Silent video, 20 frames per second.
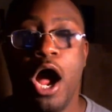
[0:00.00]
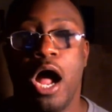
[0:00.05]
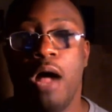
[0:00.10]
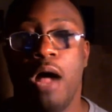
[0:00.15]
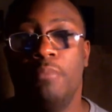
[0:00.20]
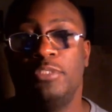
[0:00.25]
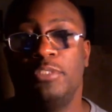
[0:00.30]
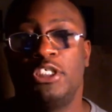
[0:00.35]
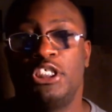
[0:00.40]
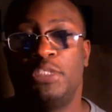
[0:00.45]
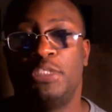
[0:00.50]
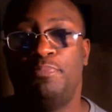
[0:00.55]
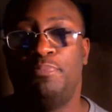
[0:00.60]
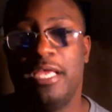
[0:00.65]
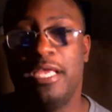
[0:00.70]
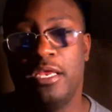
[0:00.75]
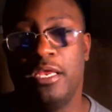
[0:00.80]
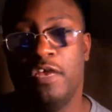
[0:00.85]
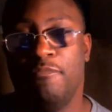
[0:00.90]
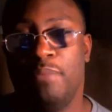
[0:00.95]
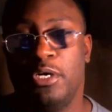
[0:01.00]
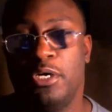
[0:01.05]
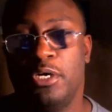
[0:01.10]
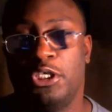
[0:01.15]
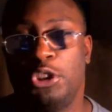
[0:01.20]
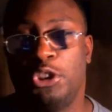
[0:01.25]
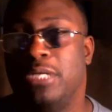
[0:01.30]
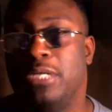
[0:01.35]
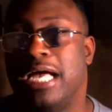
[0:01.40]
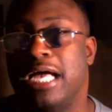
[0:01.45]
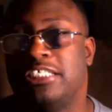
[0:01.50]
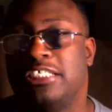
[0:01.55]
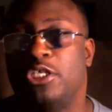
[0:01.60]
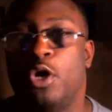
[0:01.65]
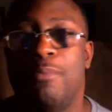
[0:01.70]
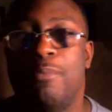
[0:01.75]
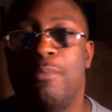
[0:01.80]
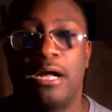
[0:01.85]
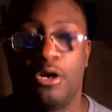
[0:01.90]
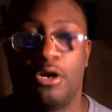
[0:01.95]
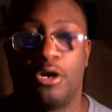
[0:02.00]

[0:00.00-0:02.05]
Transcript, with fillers: Speaking of books, you guys know my